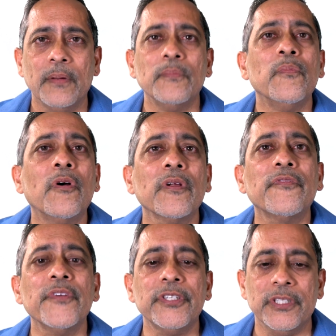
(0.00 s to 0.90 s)
more
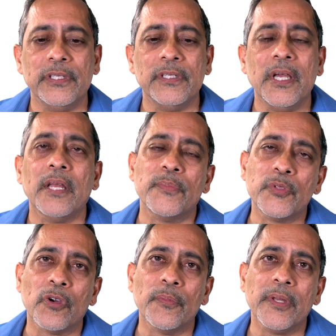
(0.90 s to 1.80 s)
efficient at
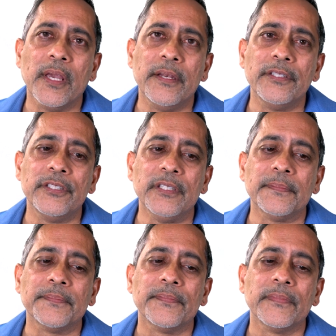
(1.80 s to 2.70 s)
absorbing energy.